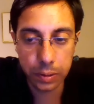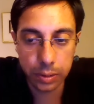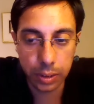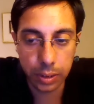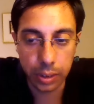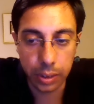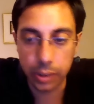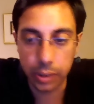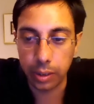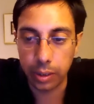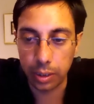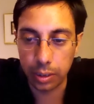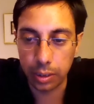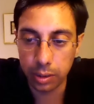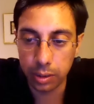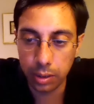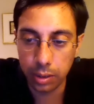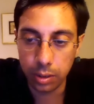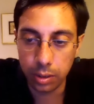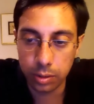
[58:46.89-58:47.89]
thinking.
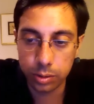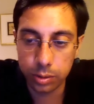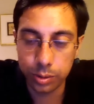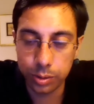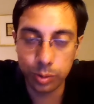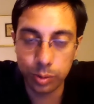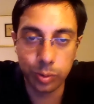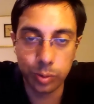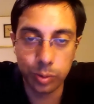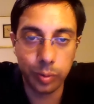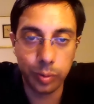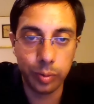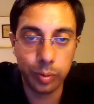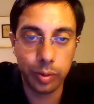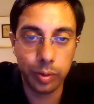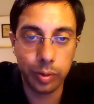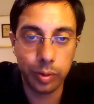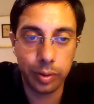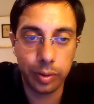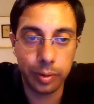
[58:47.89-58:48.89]

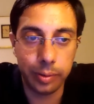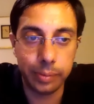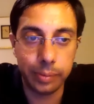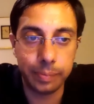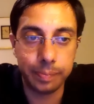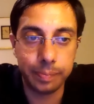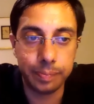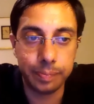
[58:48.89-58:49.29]
So